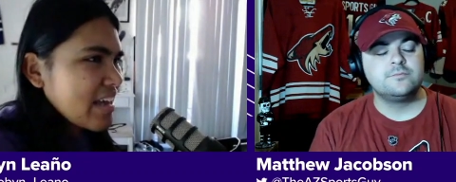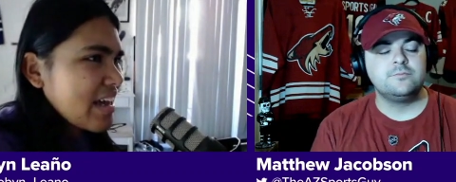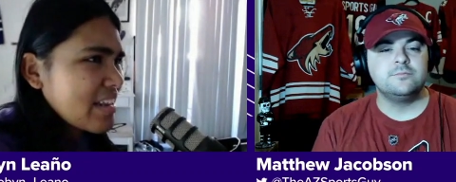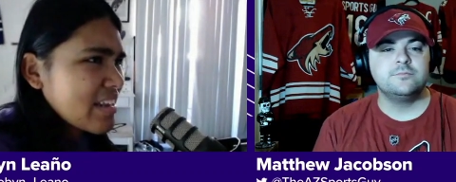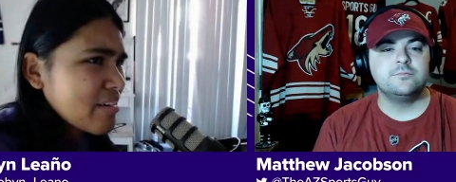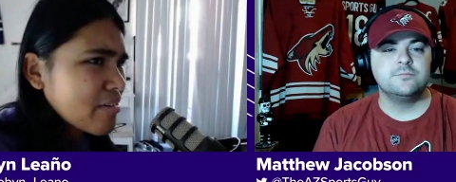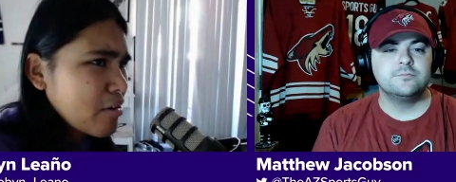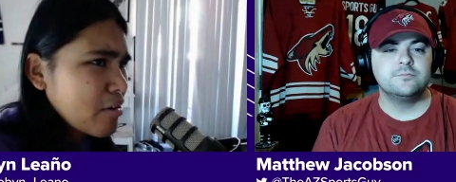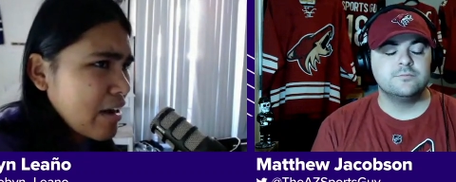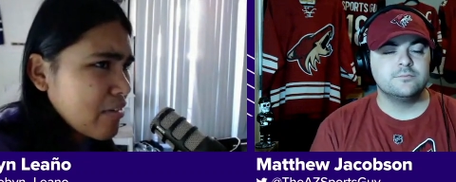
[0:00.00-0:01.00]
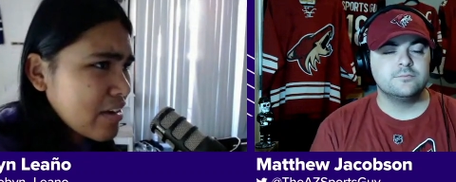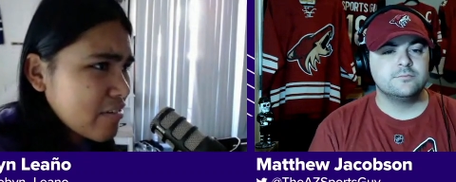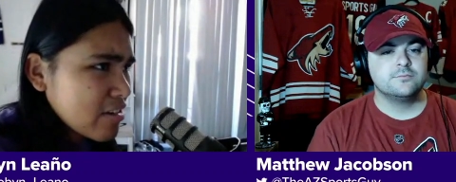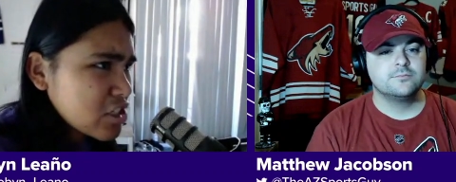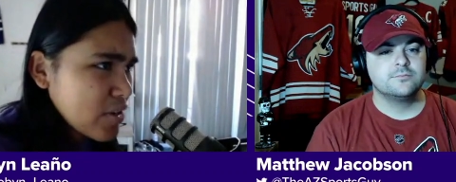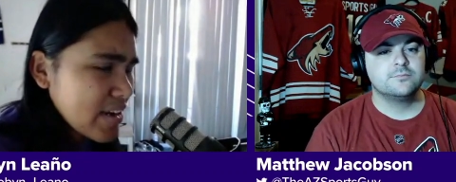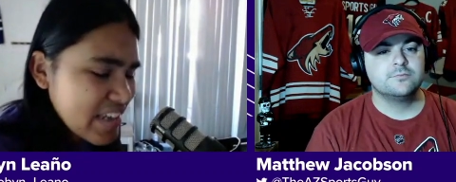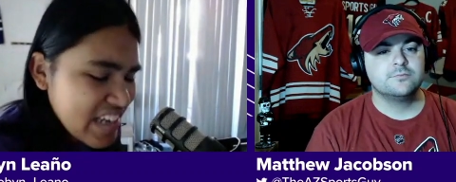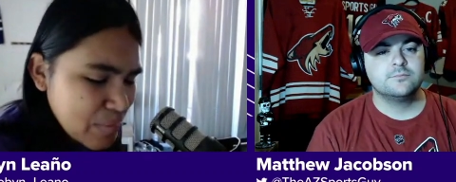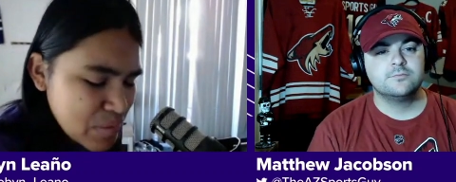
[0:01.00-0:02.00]
Speaker 1: I think
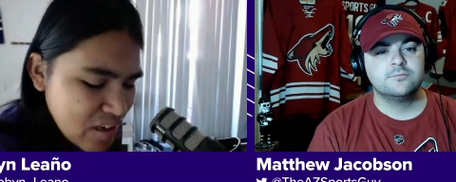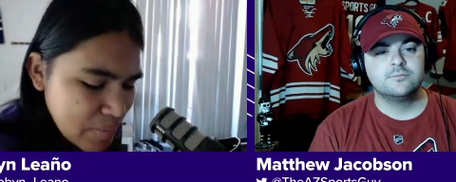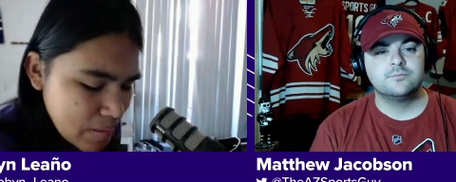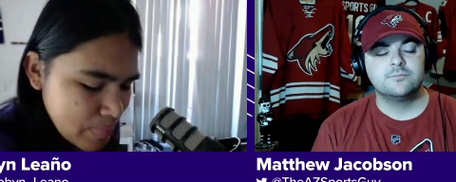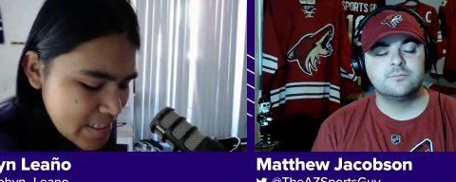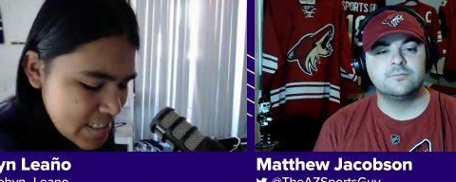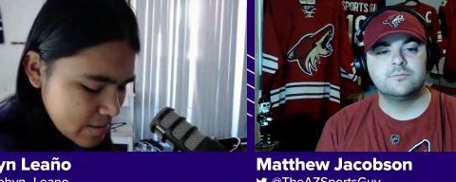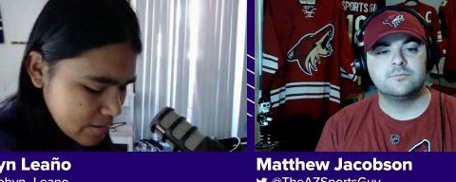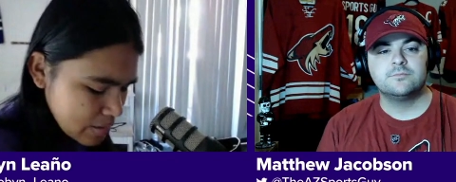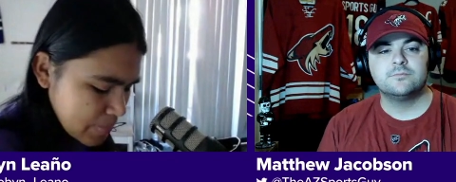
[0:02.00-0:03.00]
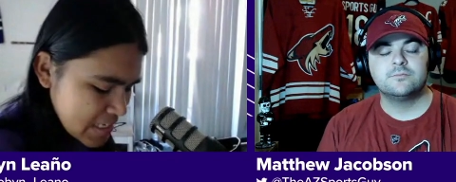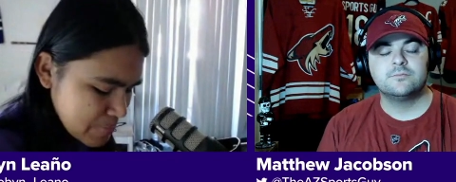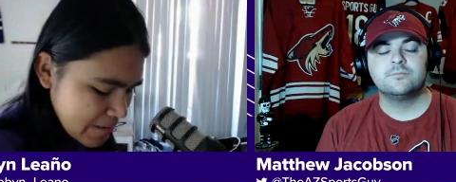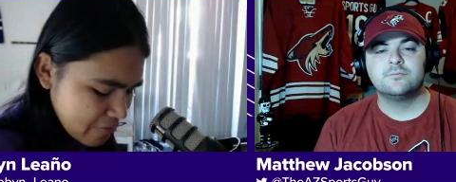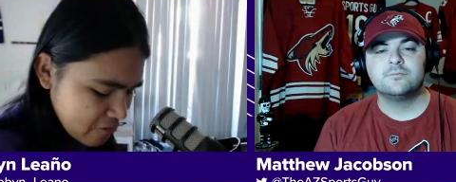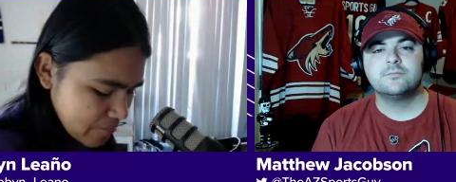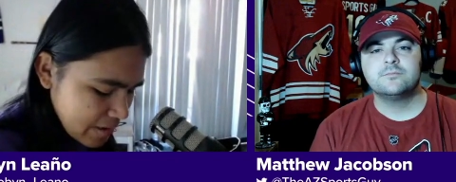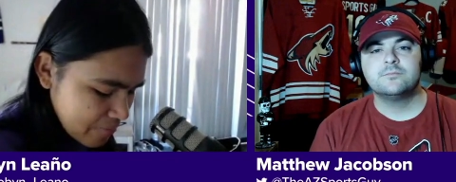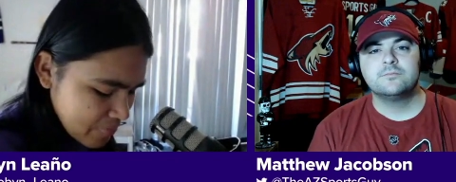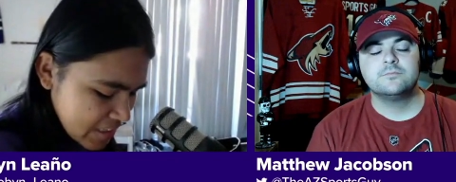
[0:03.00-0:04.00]
around training camp is probably the best
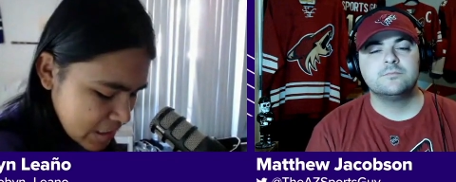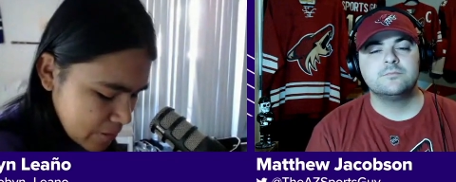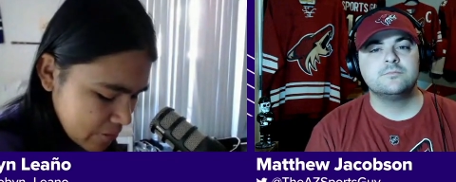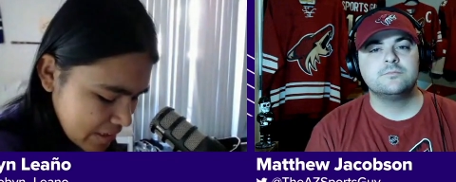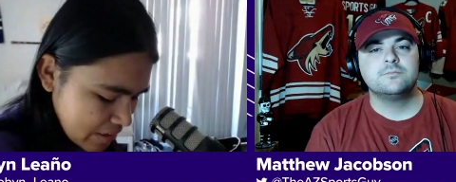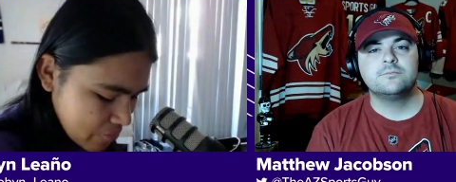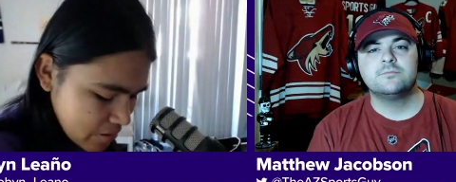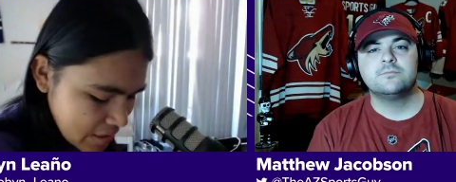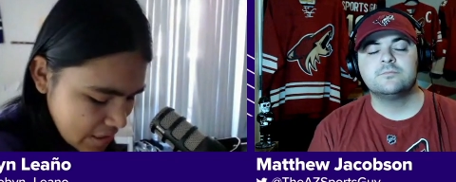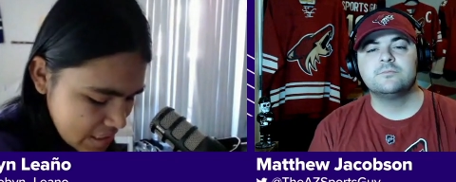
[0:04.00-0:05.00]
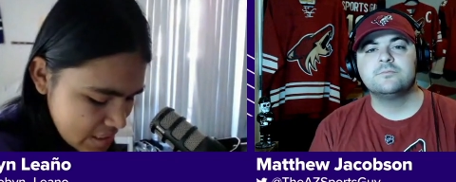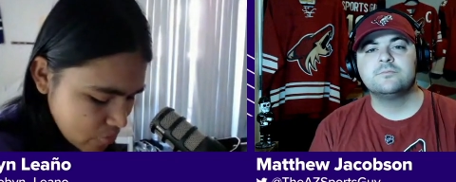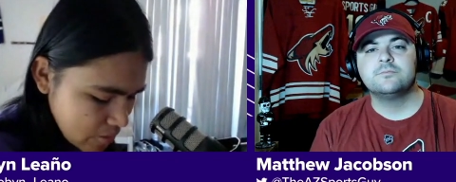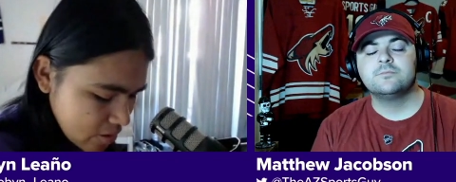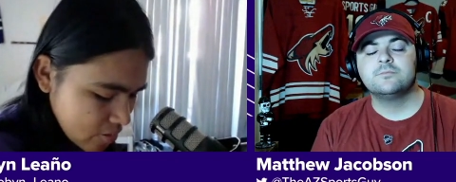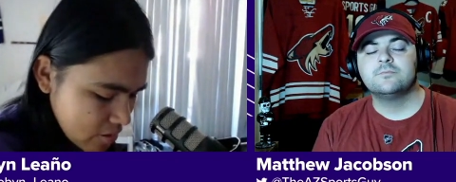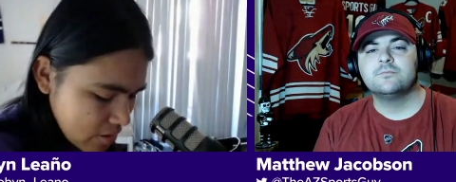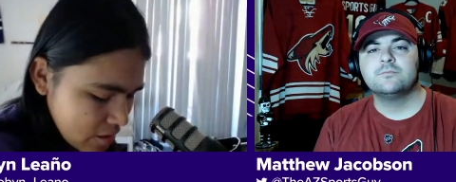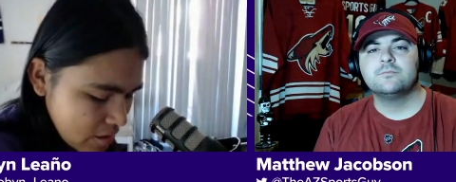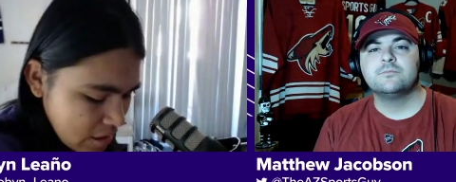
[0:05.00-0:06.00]
bet for me, and I'm thinking about that one as
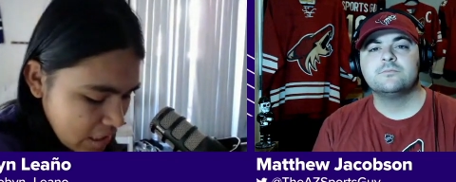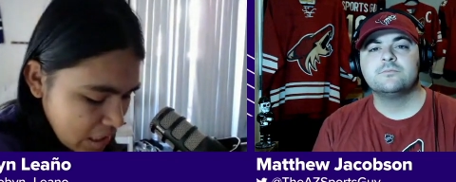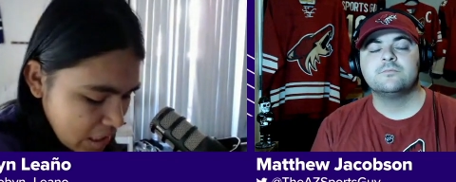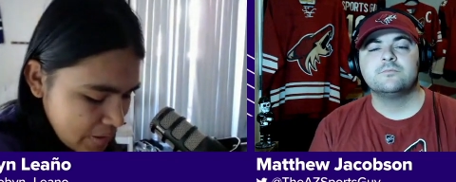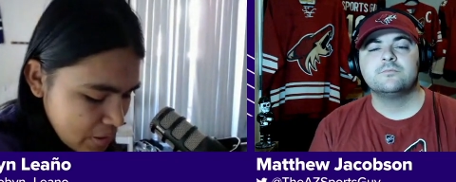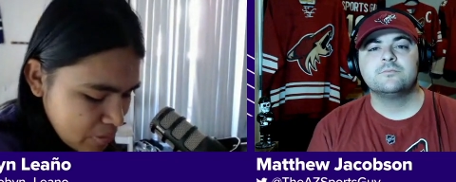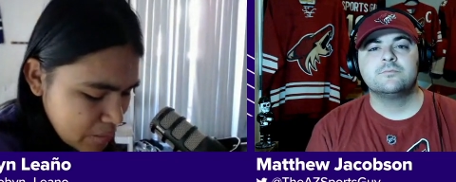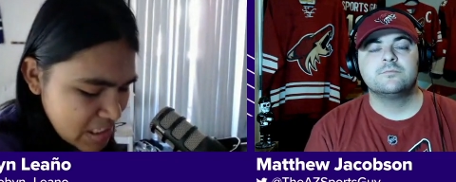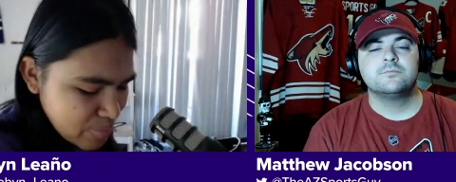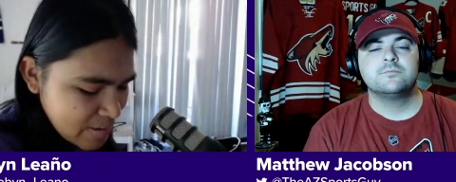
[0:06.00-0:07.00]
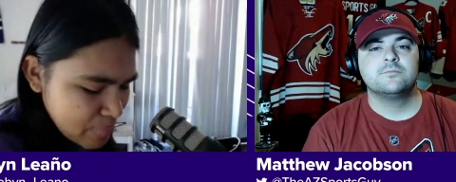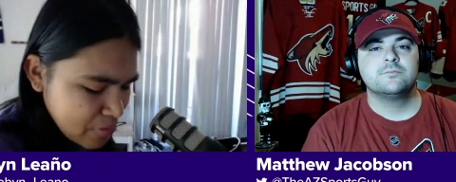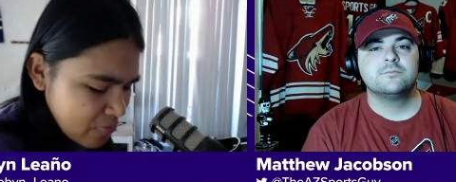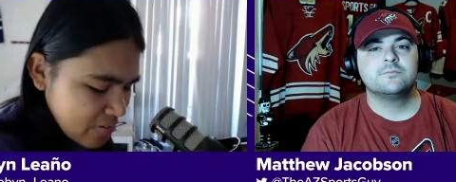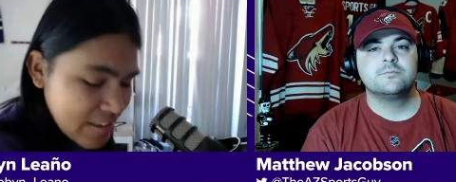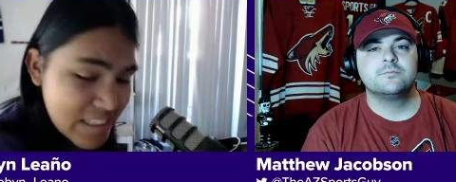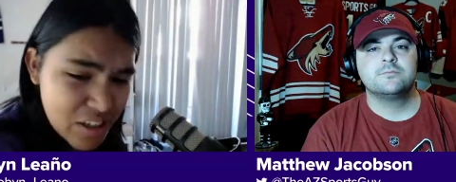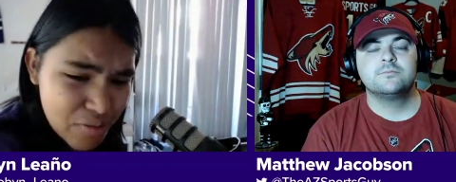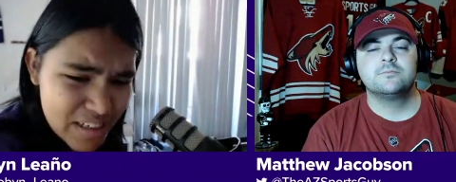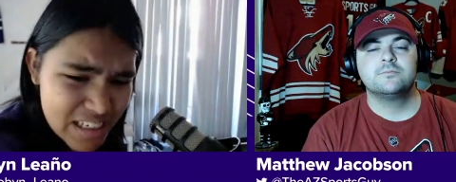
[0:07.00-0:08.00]
well. But you pretty much explained it
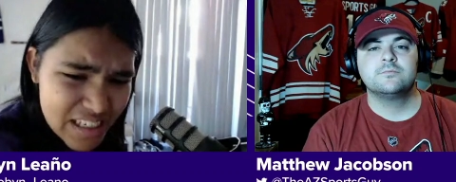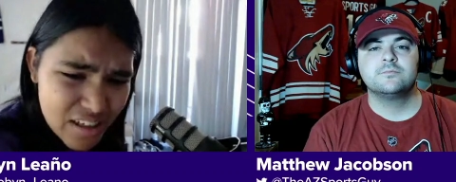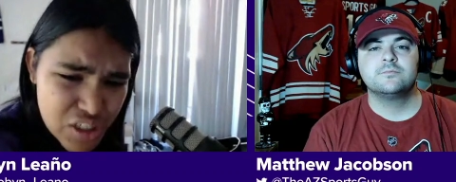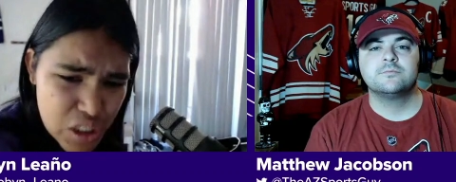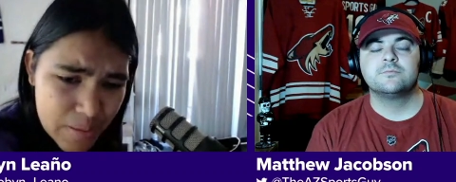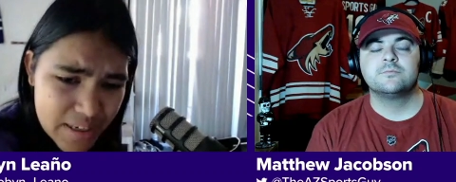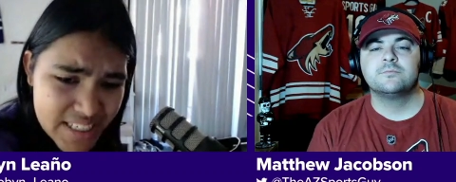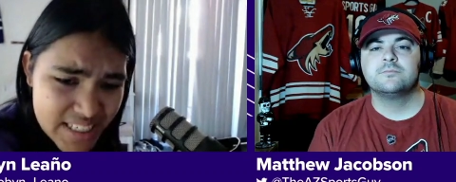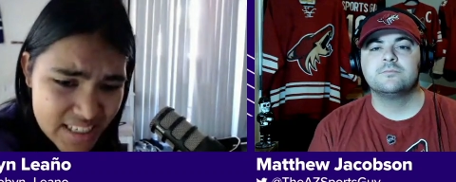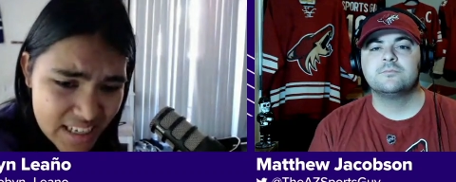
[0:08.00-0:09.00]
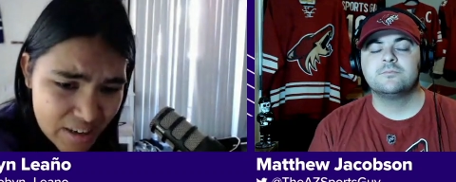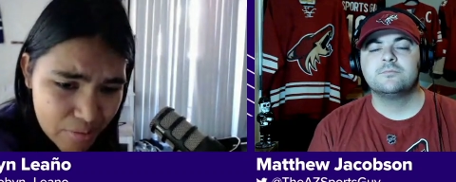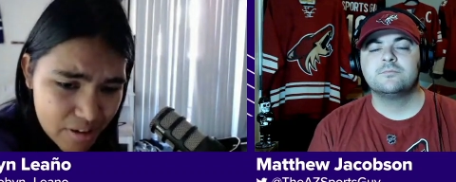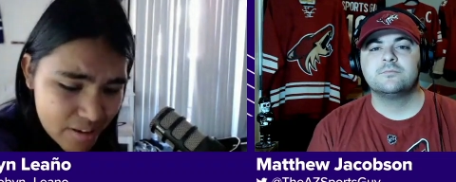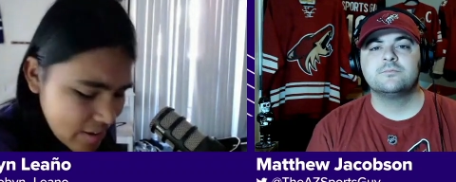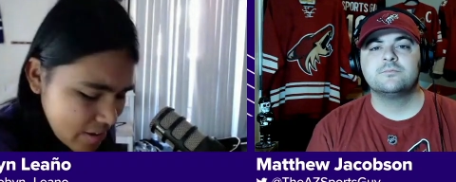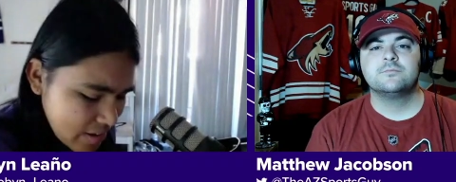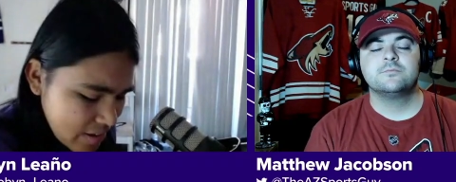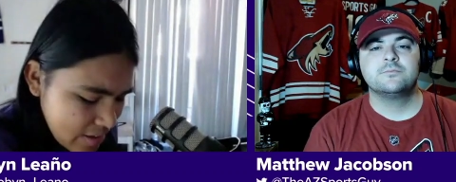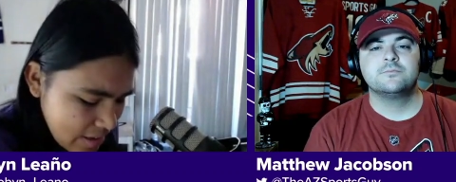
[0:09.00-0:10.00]
perfectly. Don't really need to go too much into that
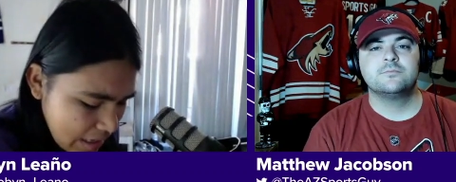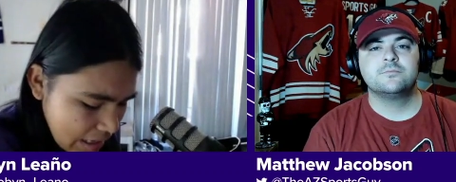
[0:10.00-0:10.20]
one.